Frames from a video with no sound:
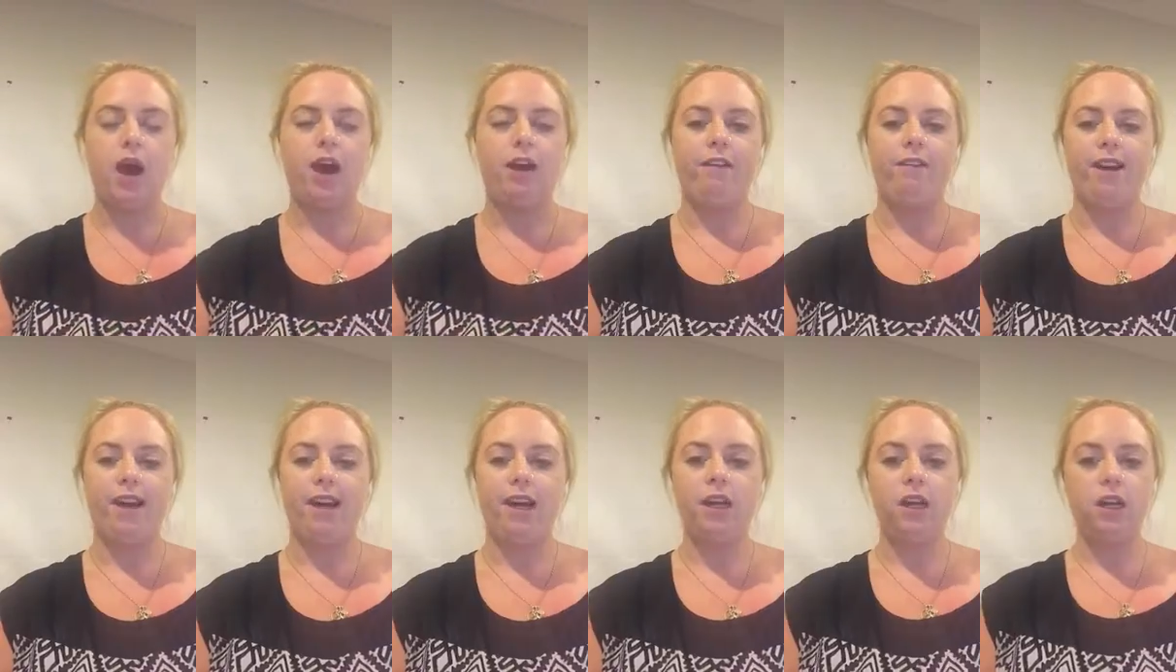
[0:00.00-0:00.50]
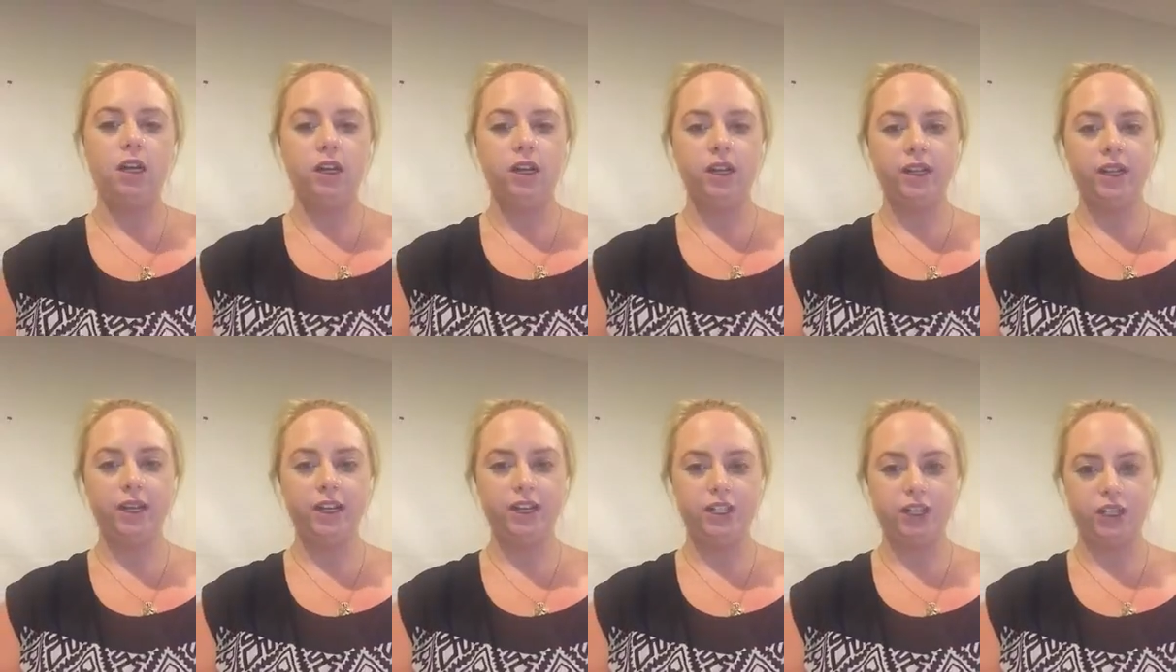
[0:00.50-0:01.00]
I've had a look
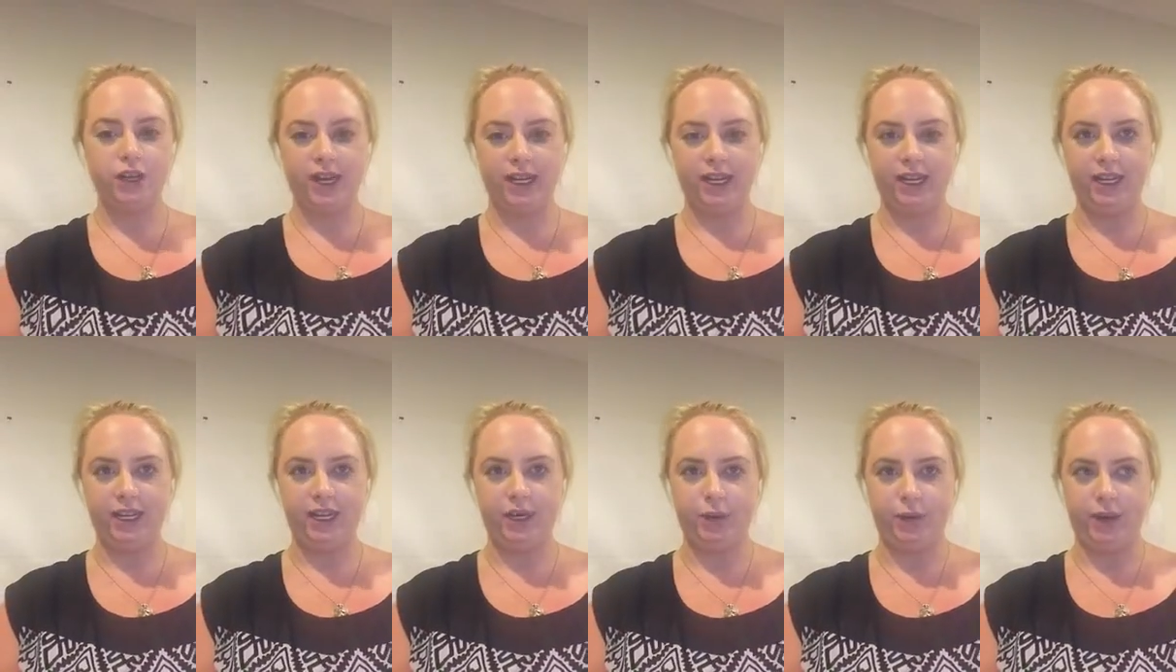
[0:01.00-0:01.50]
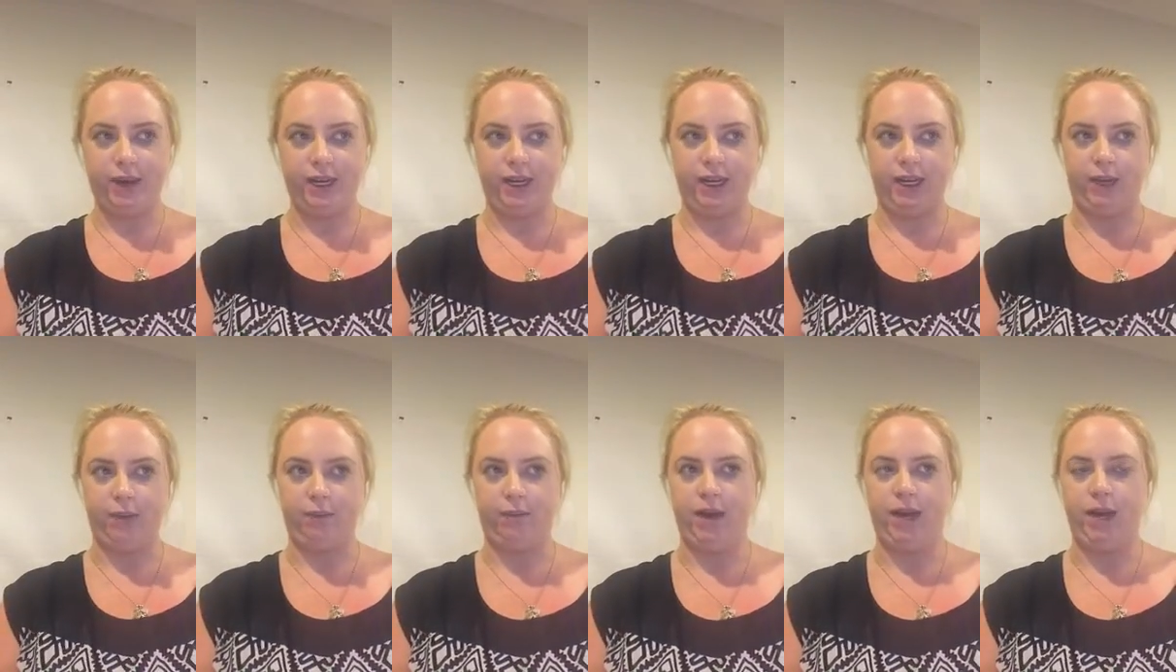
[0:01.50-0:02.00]
at the Australian
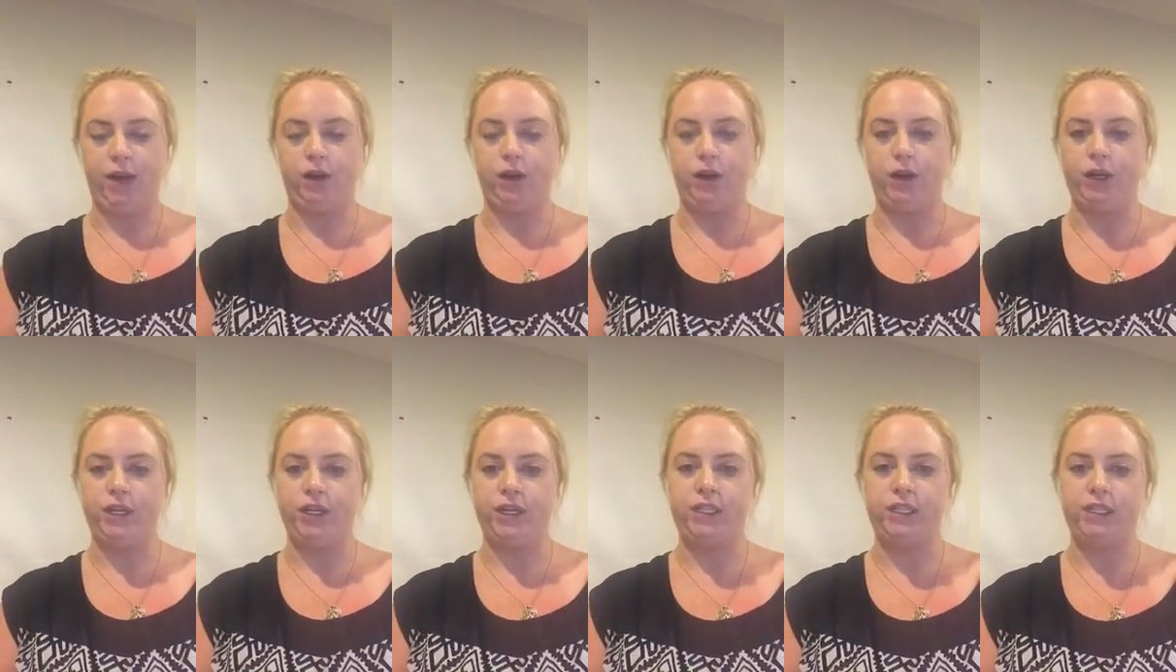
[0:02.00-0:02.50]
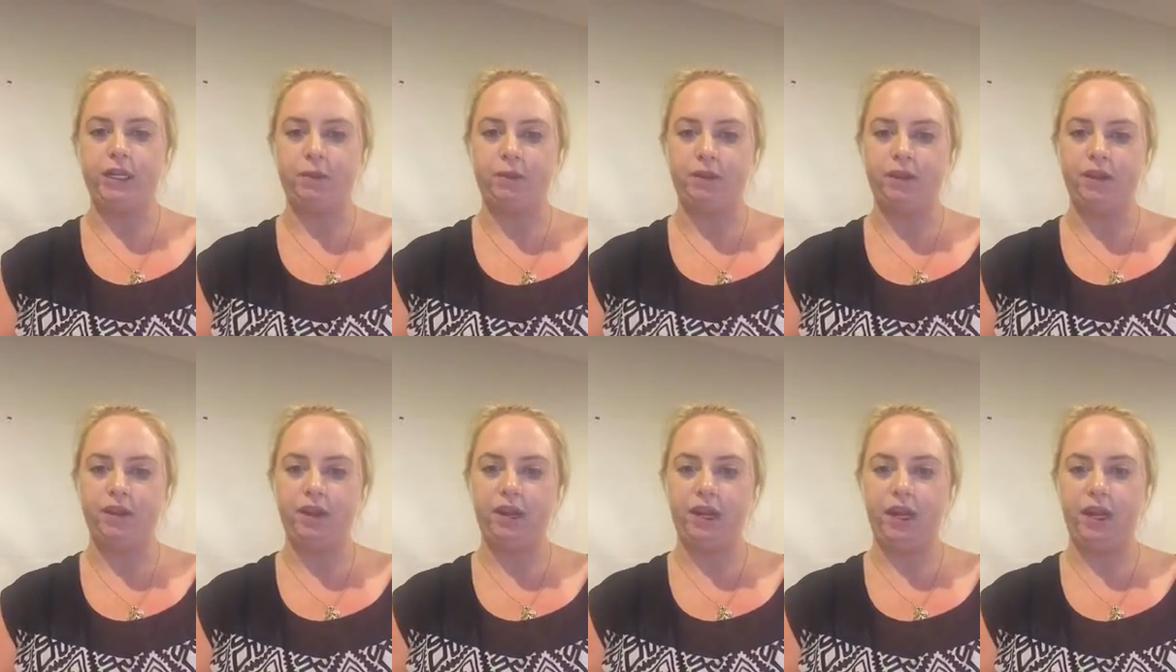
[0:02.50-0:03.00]
curriculum and noted some
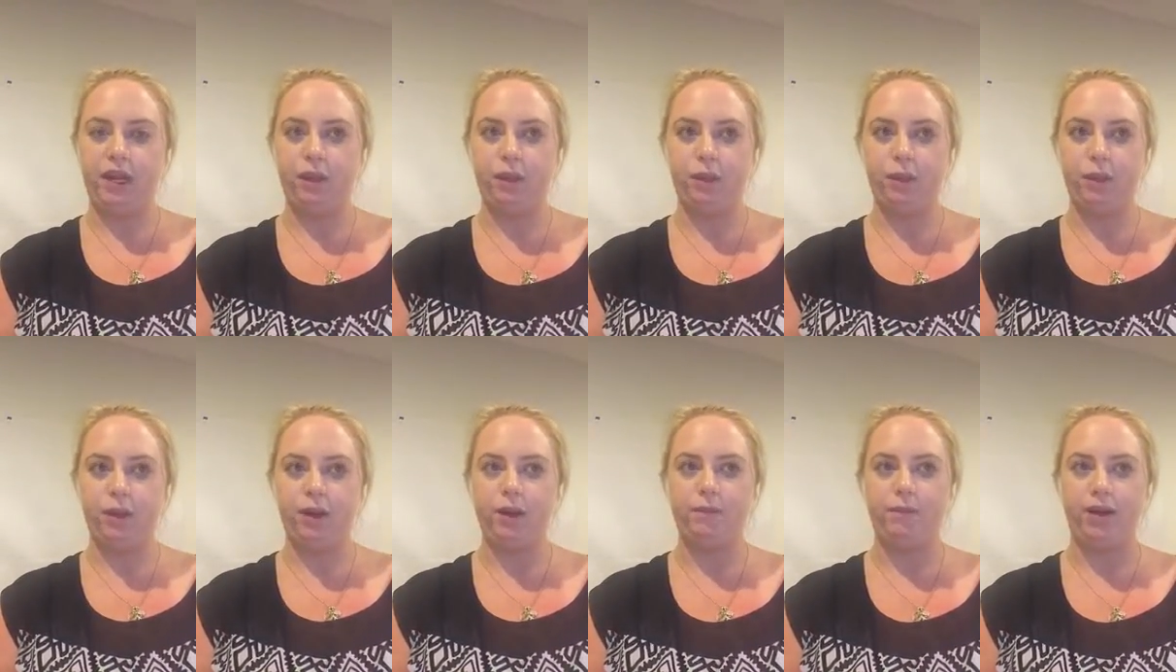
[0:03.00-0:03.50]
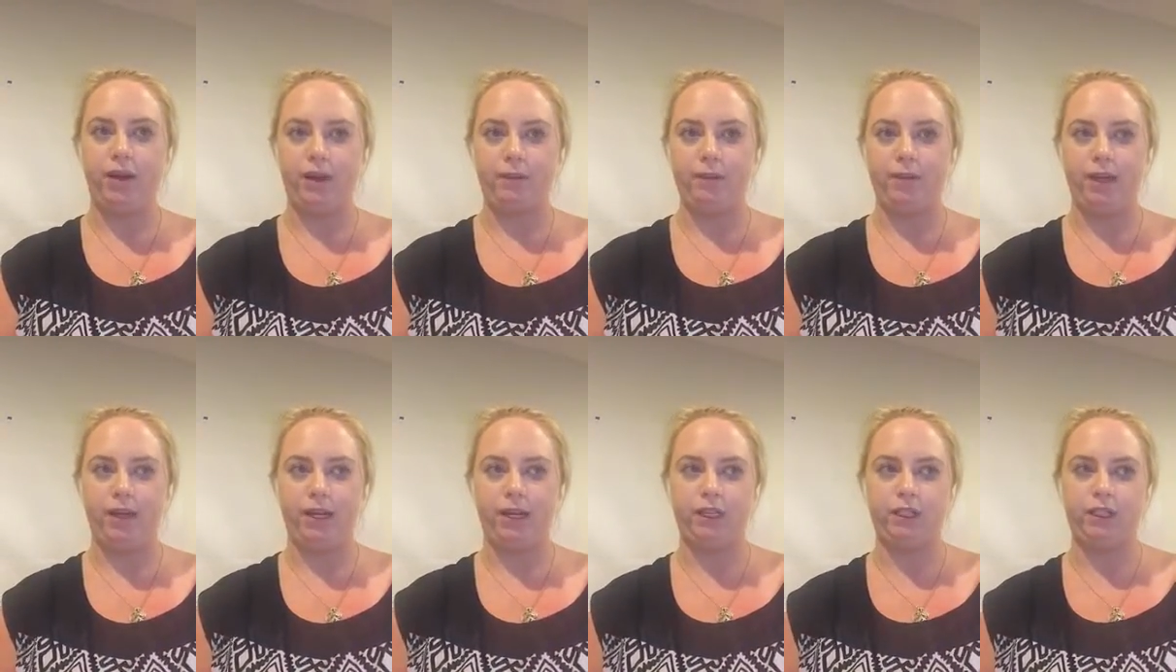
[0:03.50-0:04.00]
of the Year 3
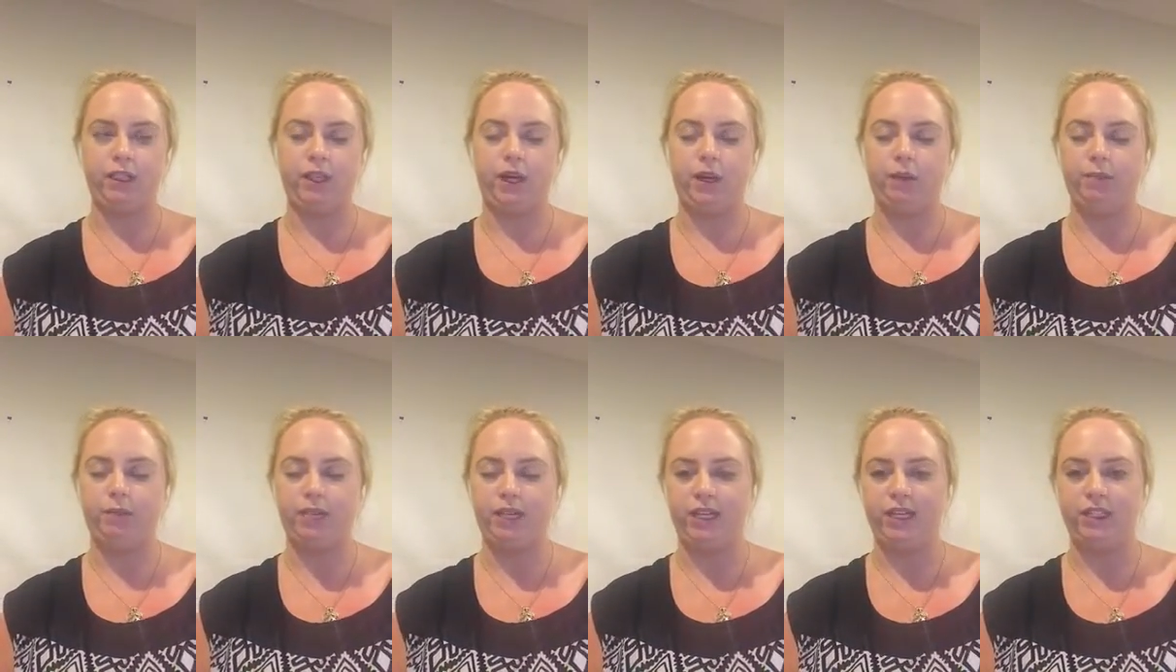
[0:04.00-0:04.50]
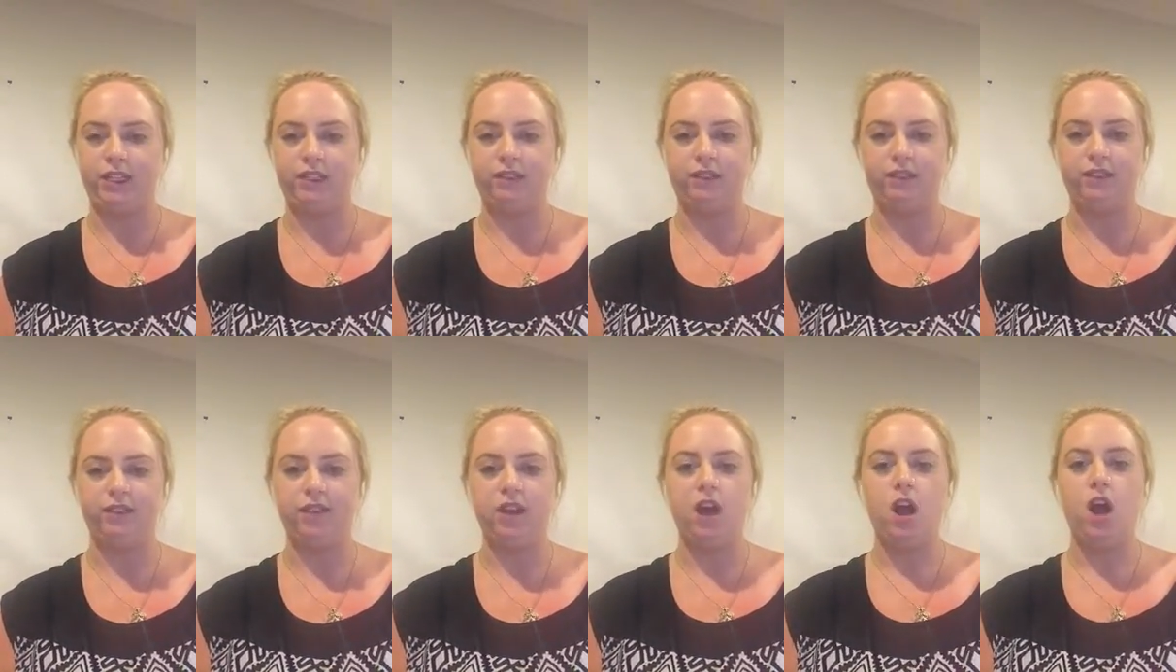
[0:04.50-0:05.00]
mathematics
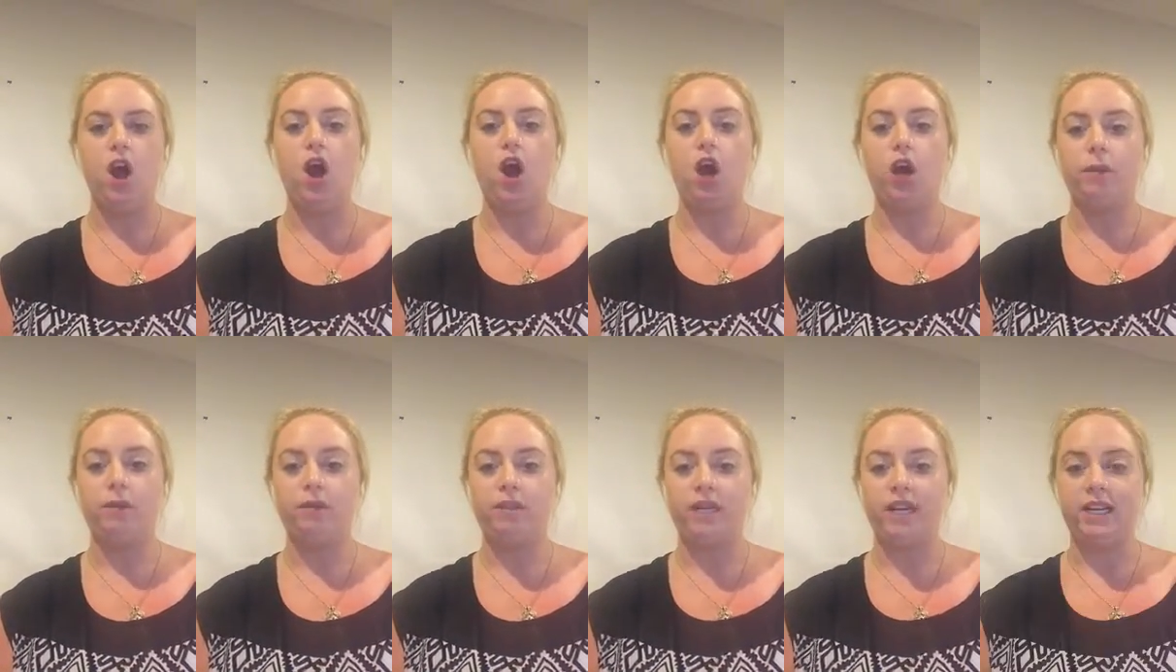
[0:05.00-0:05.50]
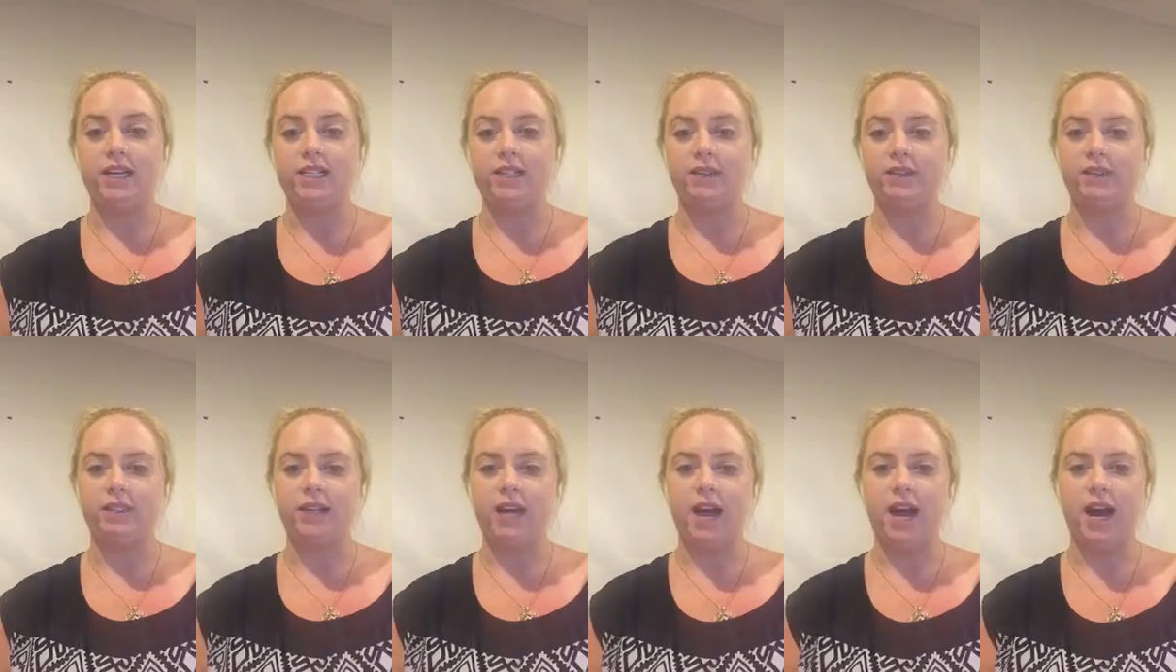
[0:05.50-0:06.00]

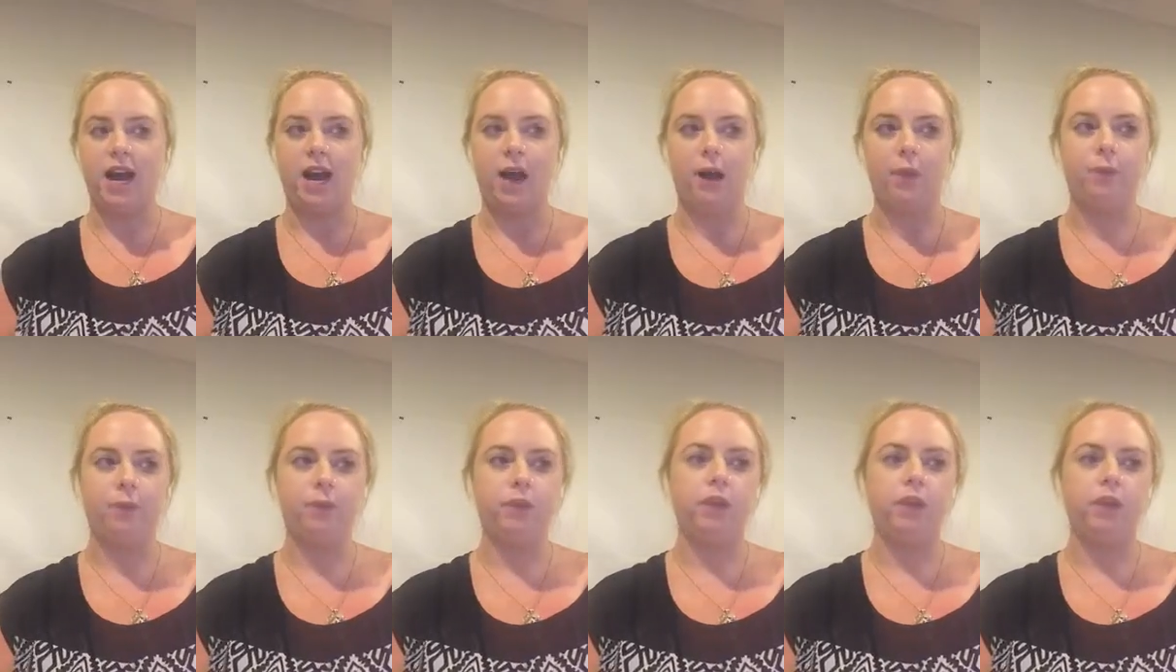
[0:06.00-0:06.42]
objectives are: